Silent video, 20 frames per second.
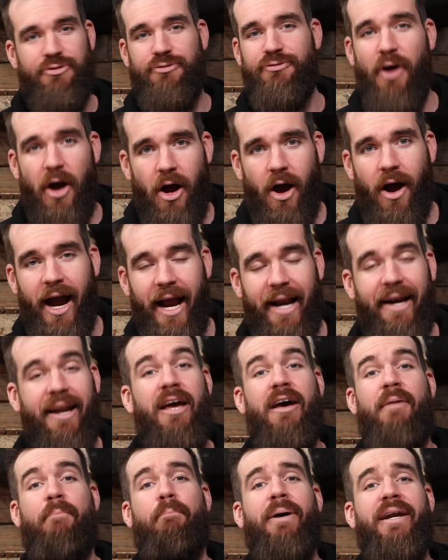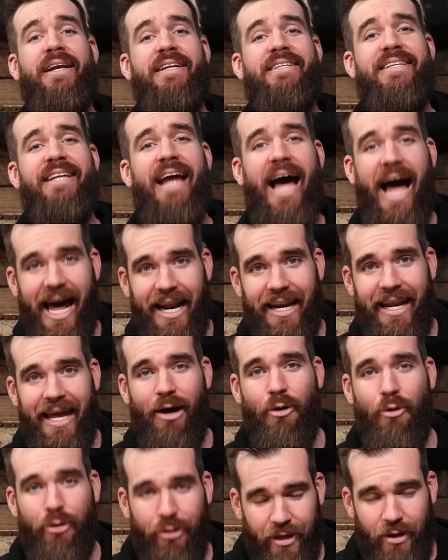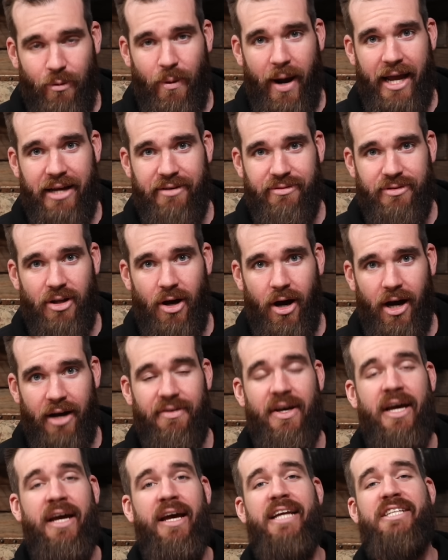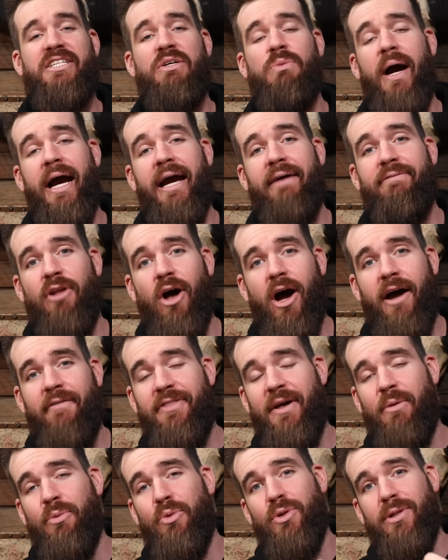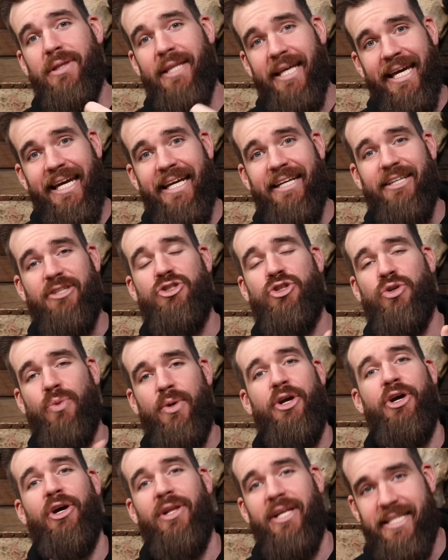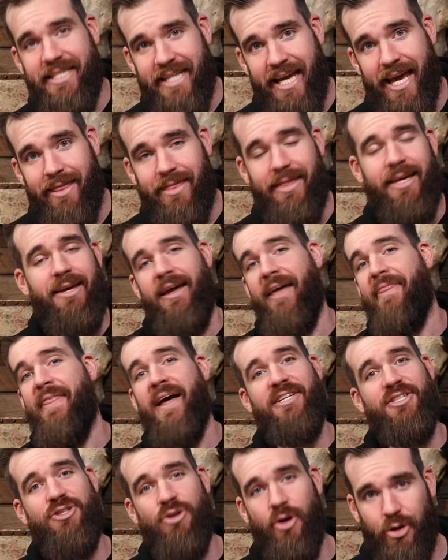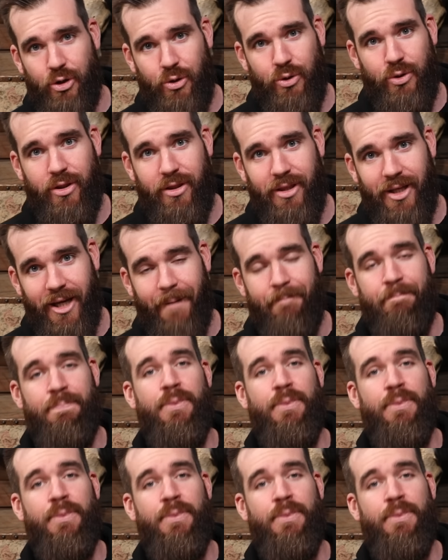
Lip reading: fine, but it's an unhealthy way of life. It's a way of life that will lead to an early death, and that's not a good thing.